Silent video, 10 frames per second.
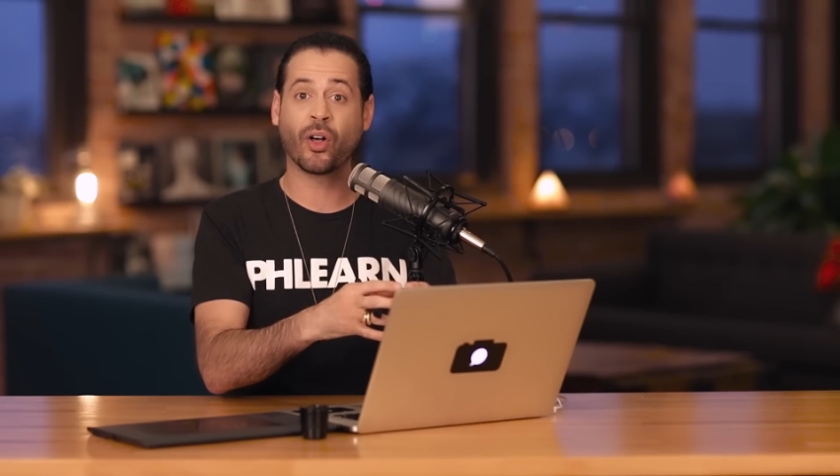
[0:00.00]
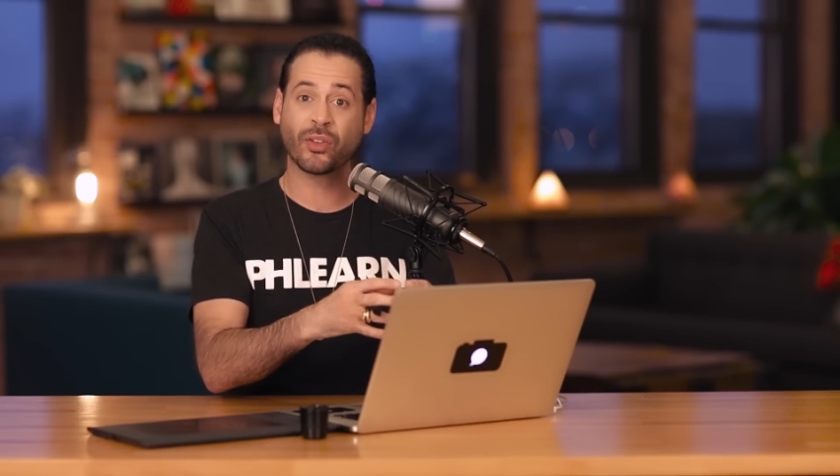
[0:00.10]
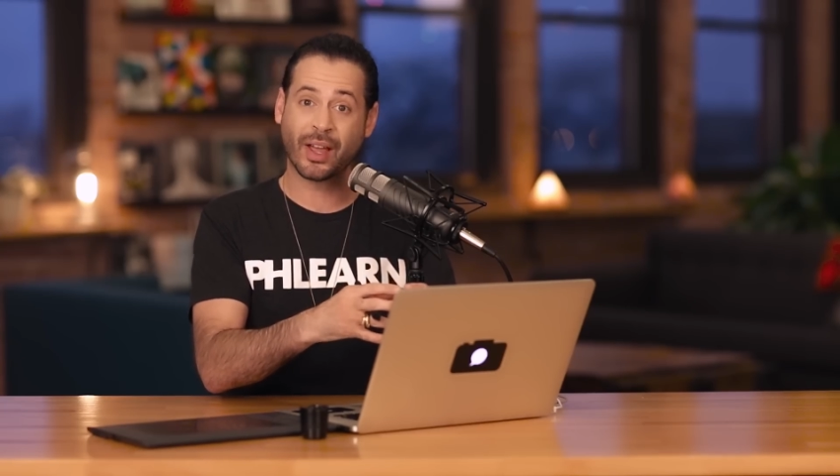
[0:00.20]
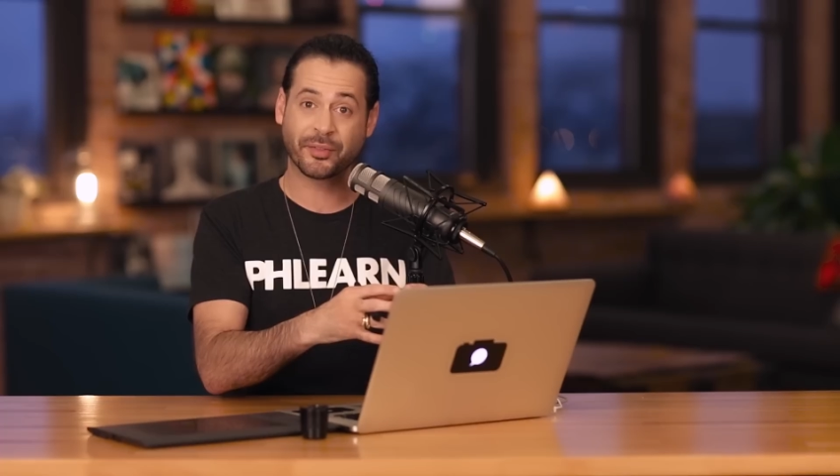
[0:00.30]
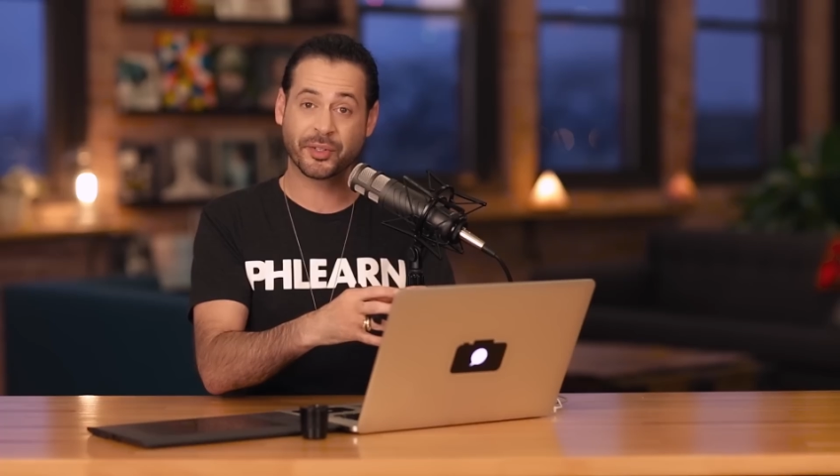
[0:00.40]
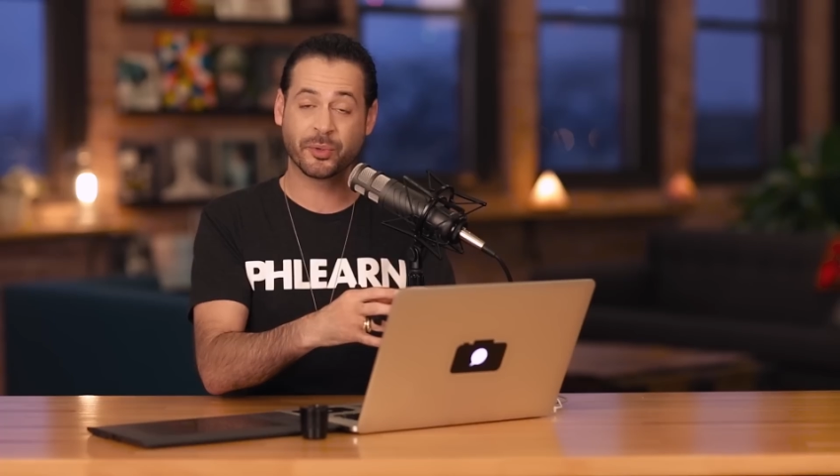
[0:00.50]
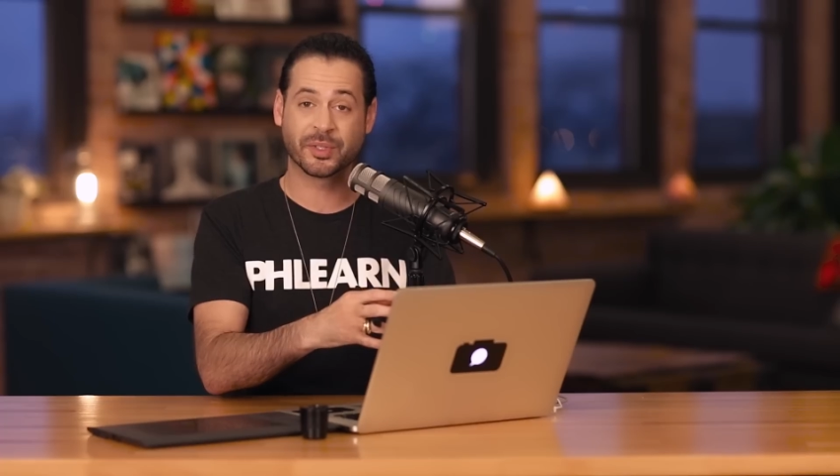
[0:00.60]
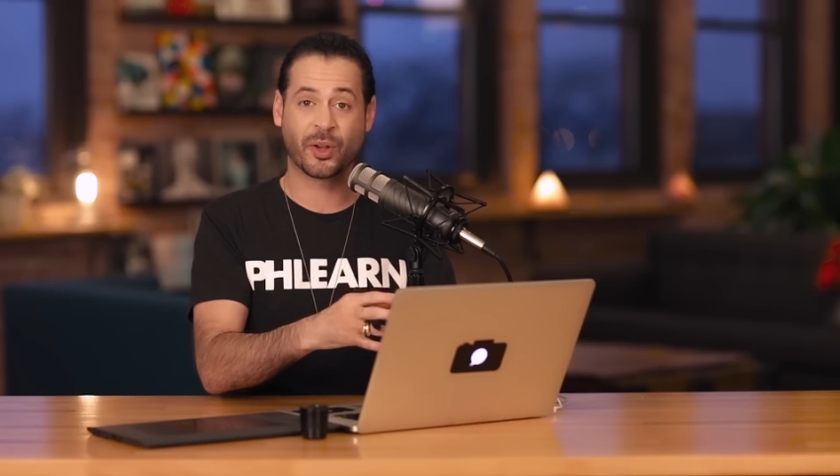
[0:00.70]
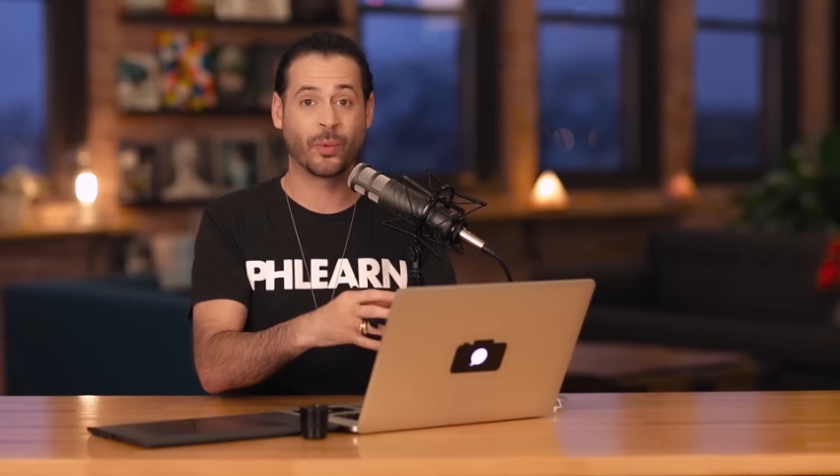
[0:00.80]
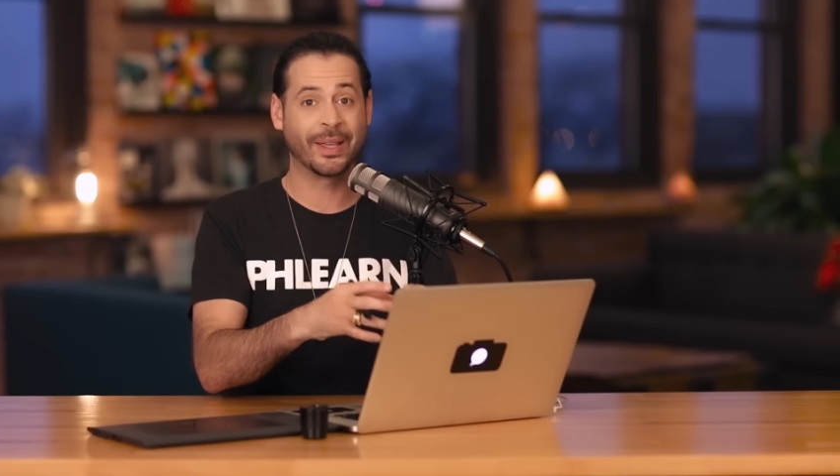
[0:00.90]
all you have to do
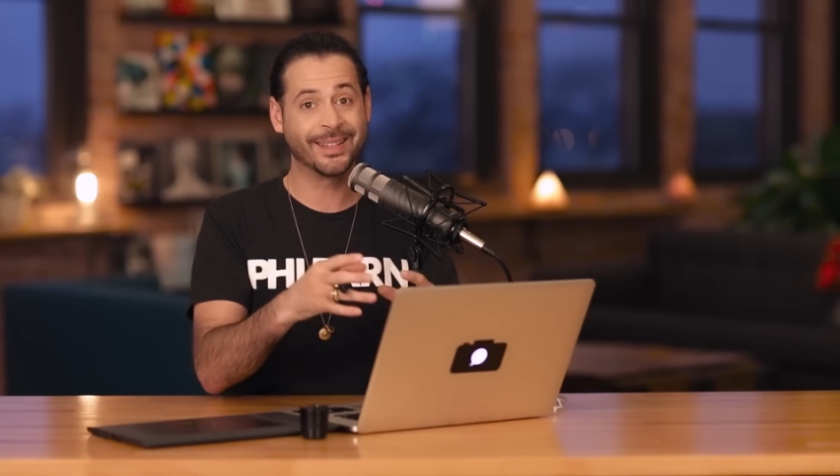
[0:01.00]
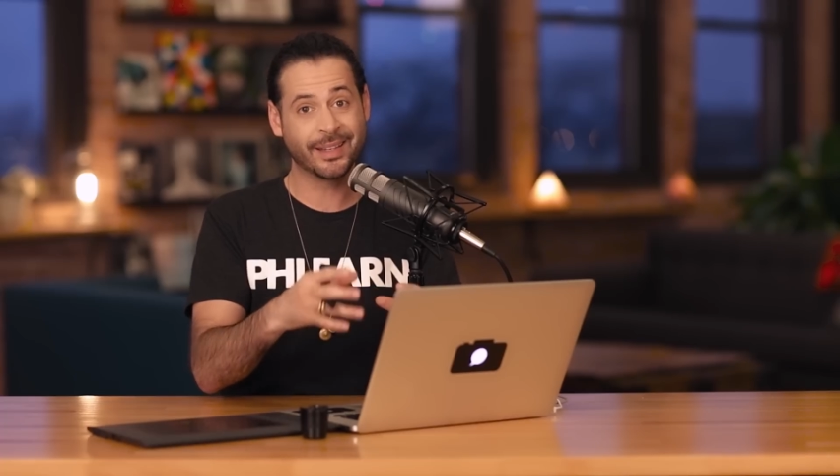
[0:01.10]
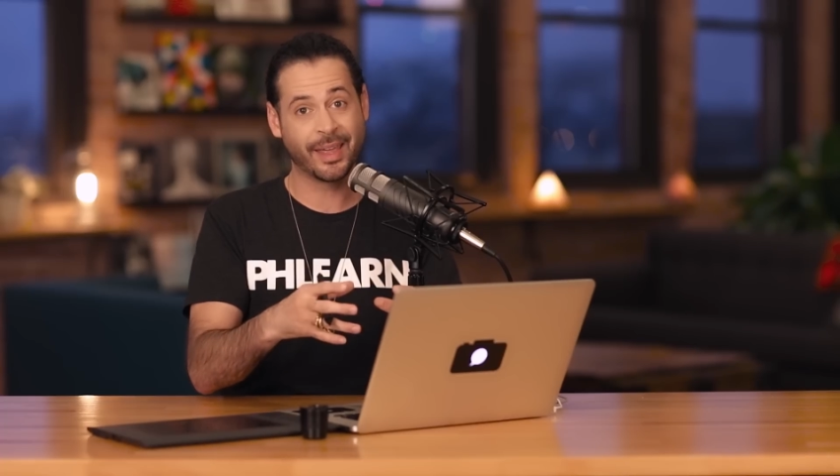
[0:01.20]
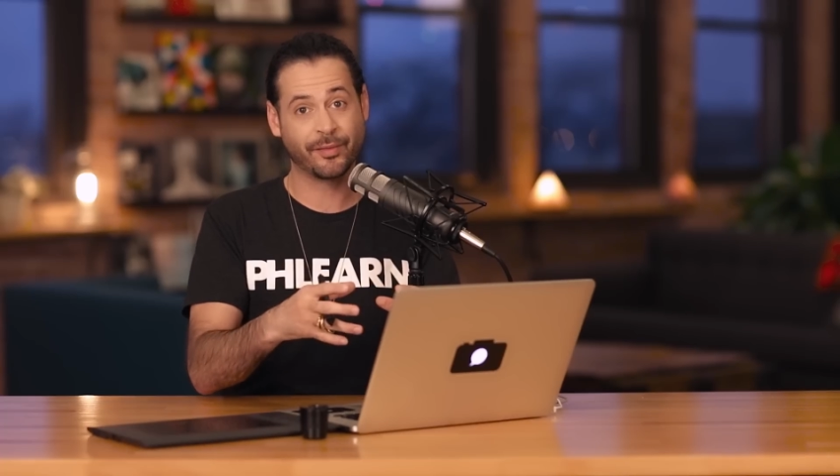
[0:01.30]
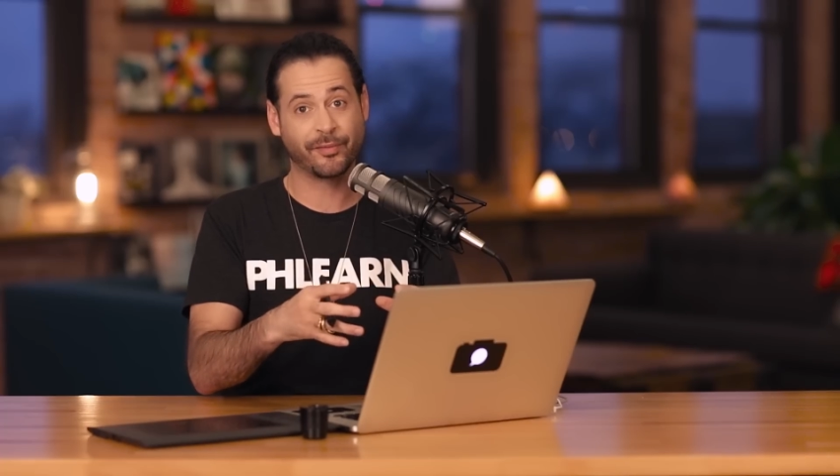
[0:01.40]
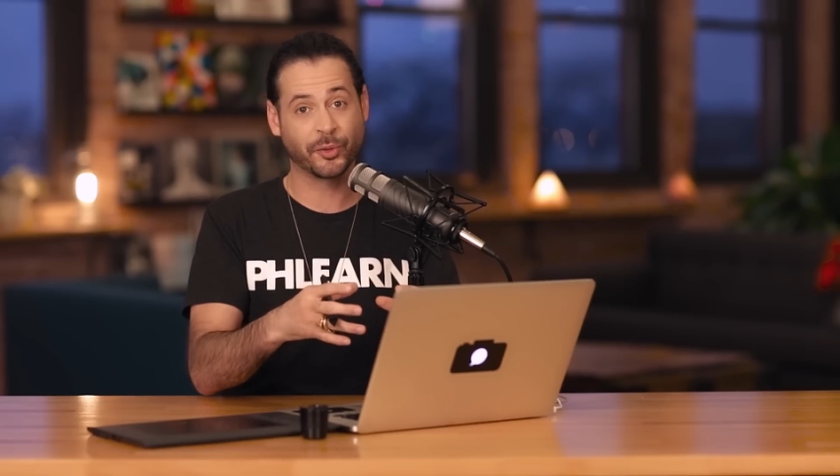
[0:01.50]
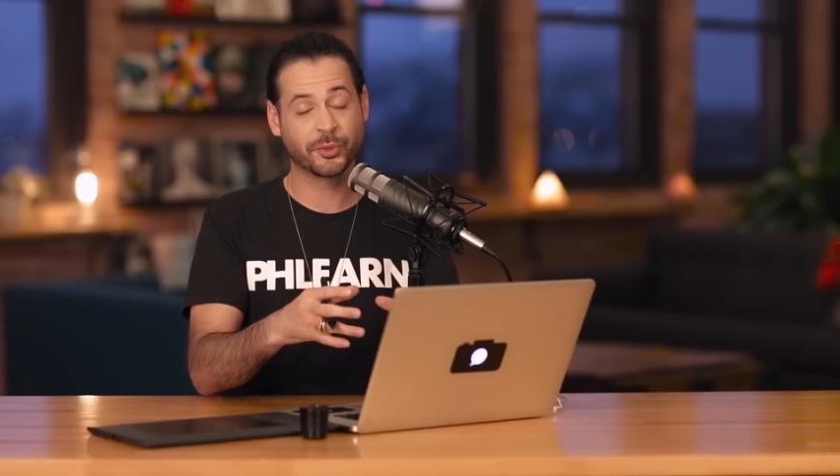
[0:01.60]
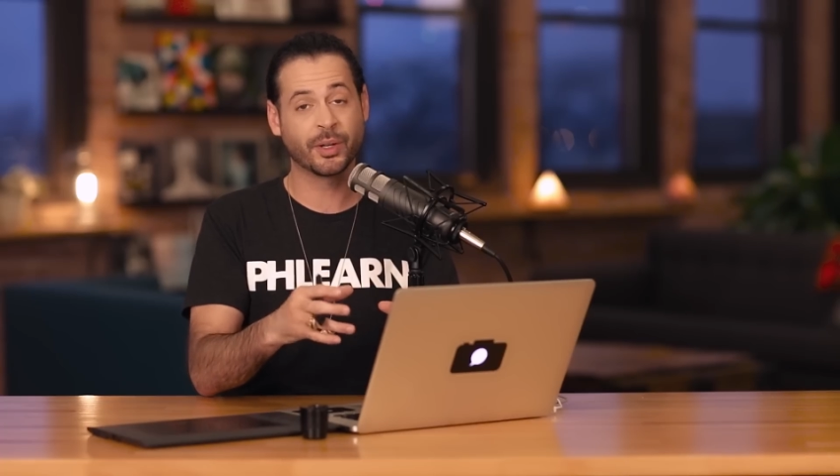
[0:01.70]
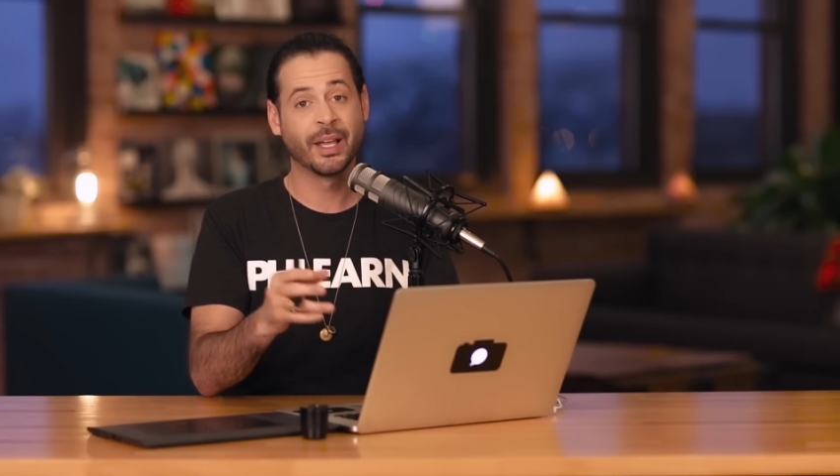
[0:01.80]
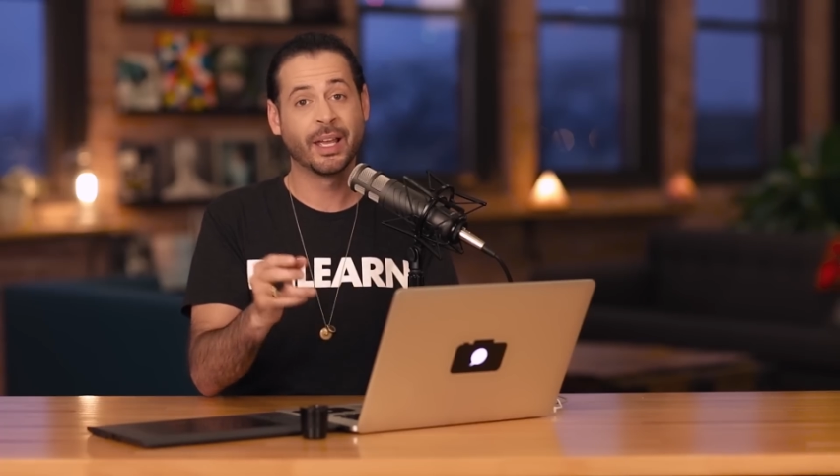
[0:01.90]
is go into that
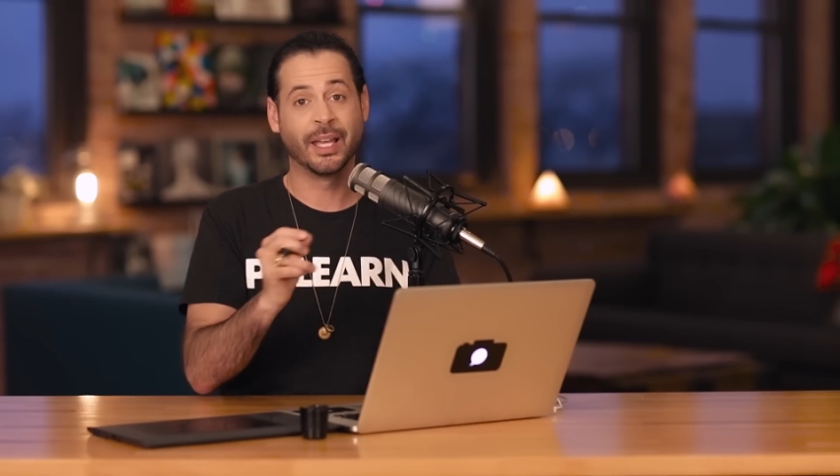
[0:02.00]
filter